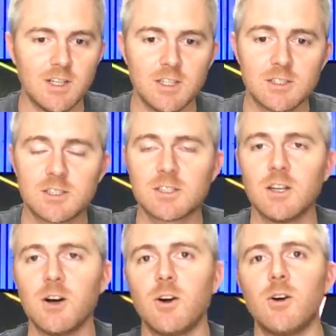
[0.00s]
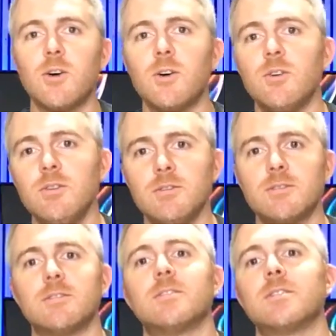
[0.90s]
so,
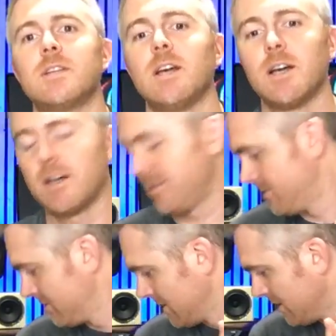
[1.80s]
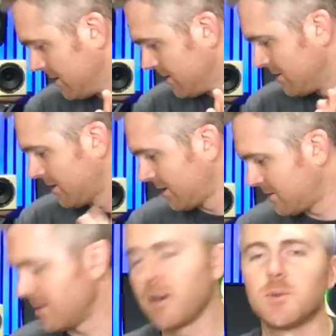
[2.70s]
yeah, I,
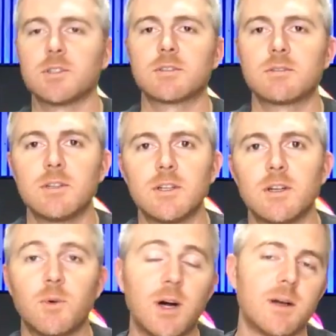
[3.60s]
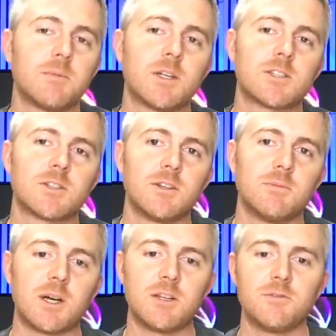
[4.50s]
I was gonna, well, I'm gonna show you
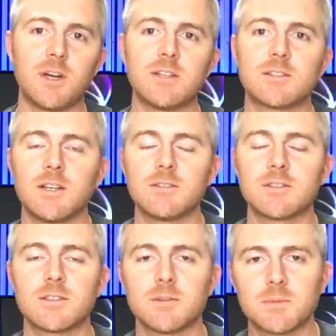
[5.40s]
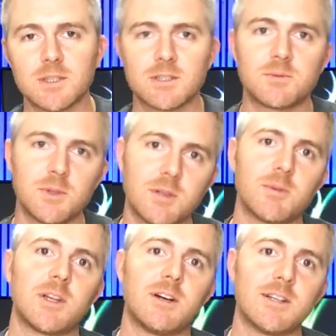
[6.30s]
my new Vader sound system because it's really,
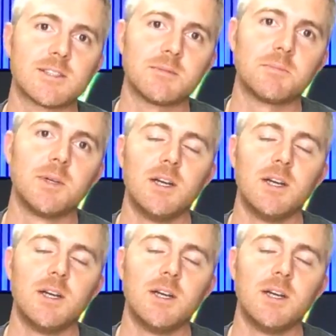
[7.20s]
really awesome.